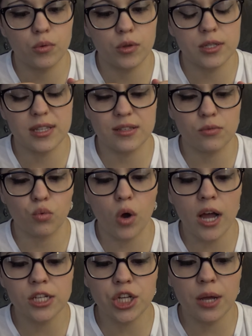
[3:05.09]
this is
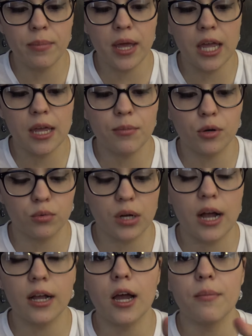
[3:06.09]
Raja Babe or
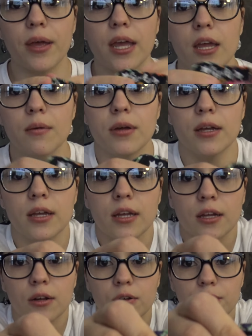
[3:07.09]
Raga Babe.
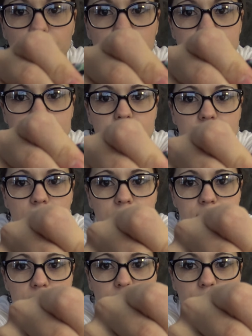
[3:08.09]
if you could see that
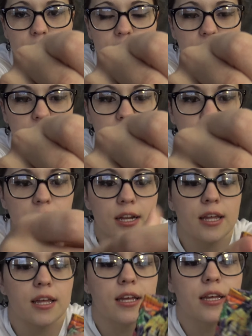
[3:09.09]
tag right there.
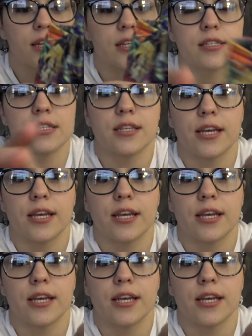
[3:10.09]
This is